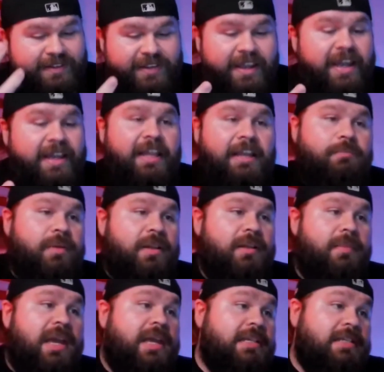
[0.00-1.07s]
Yeah, like Billy
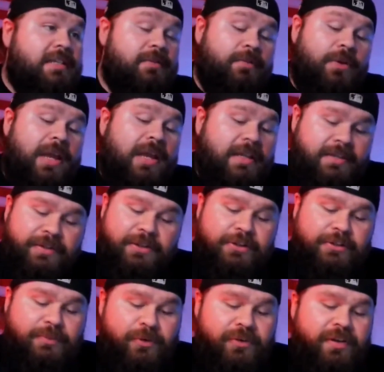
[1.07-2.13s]
Mays. Wait,
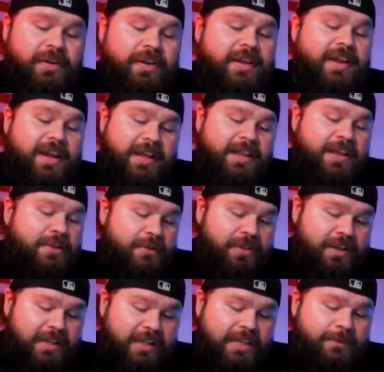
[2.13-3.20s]
there's more. Another
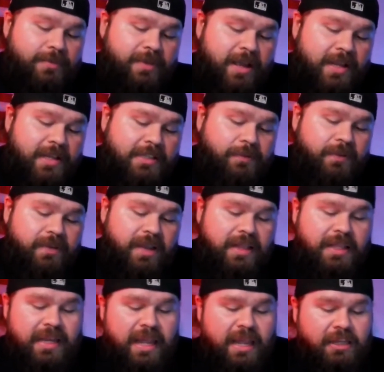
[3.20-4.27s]
thing to keep in mind is we've
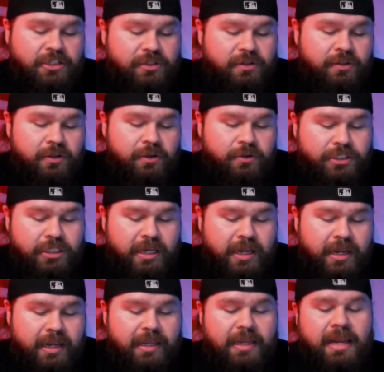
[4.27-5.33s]
got the National
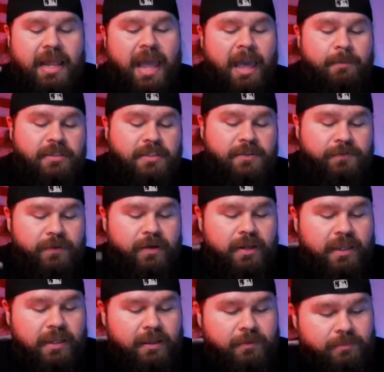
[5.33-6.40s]
Oceanic and
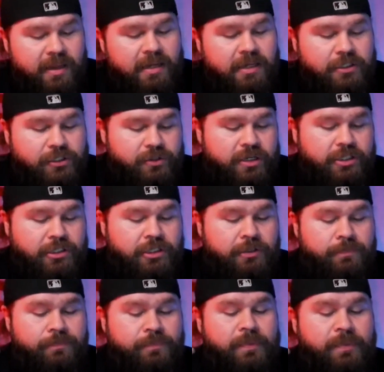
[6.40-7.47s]
Atmospheric
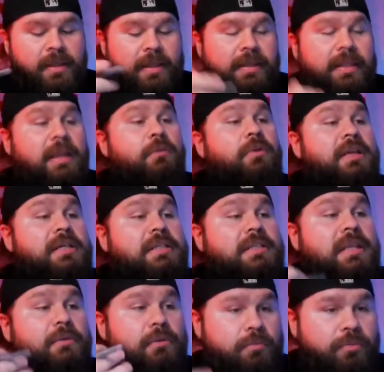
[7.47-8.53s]
Administration. They
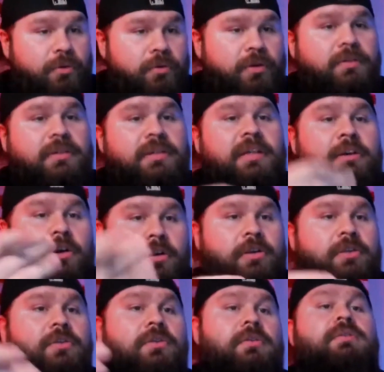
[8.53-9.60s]
released a report, an
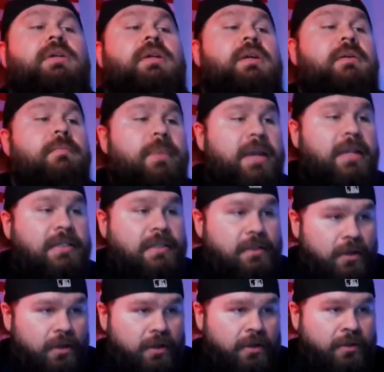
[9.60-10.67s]
article based
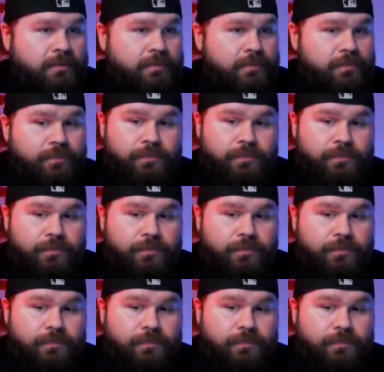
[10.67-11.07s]
on